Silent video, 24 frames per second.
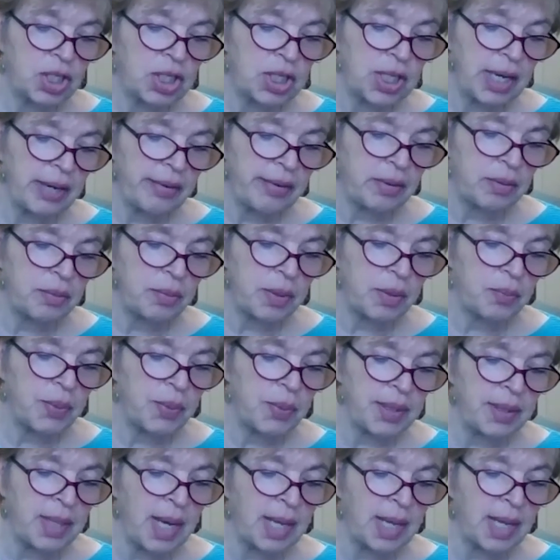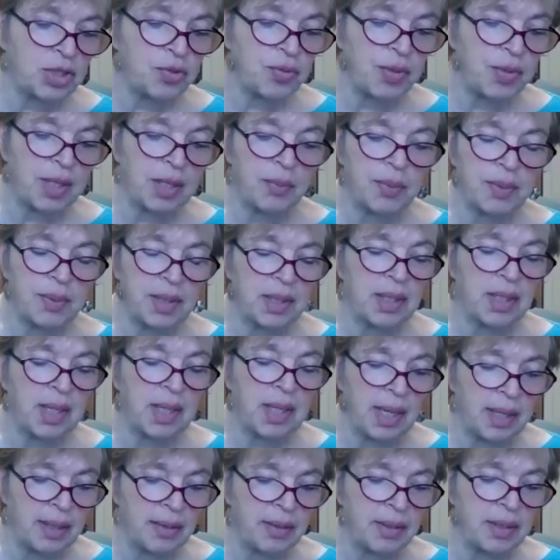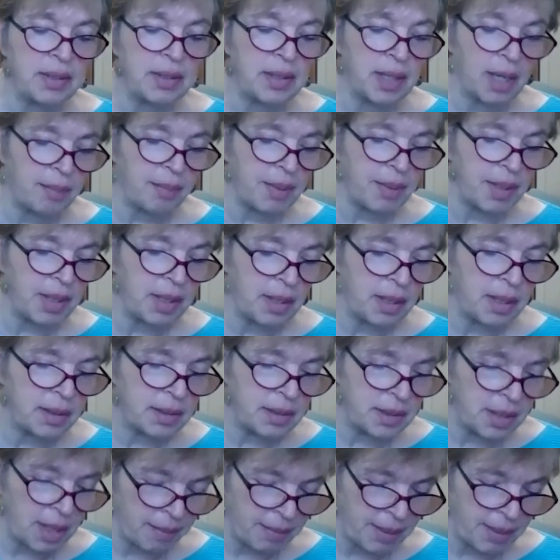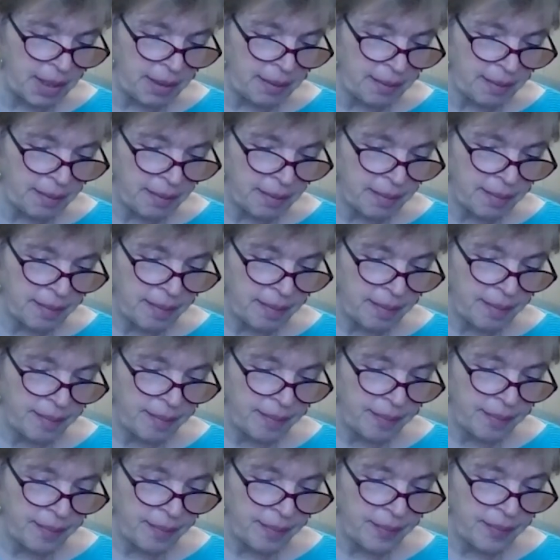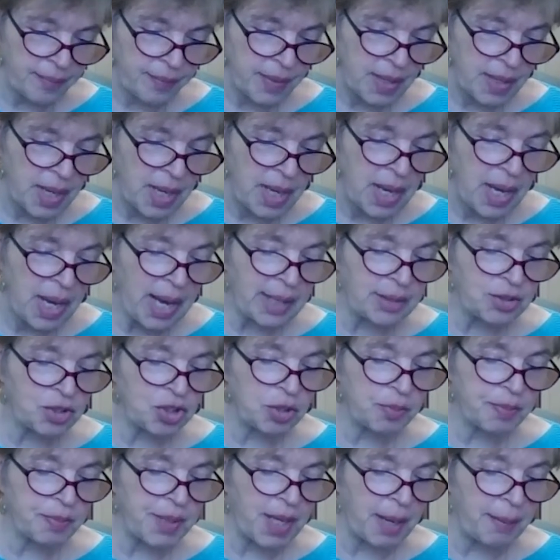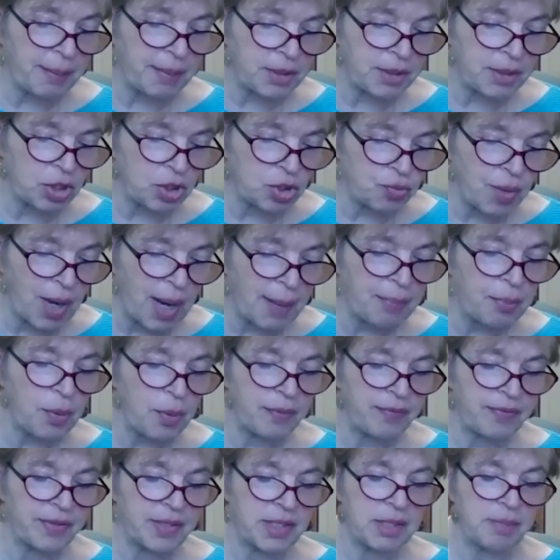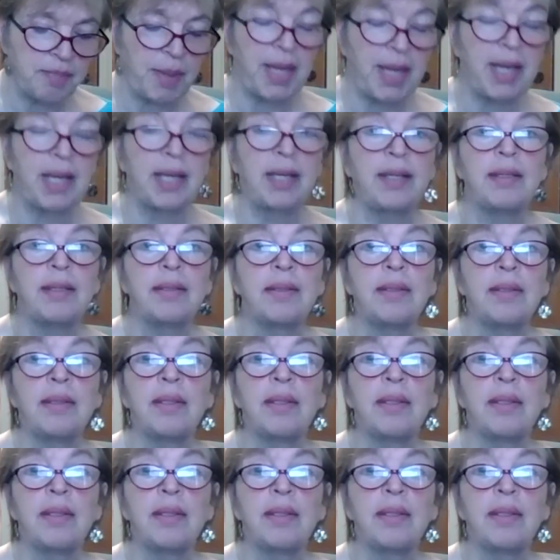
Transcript: Clara will win that trick with the king and the dubby, dummy, mm-hmm. and she'll be able to drop off a spade.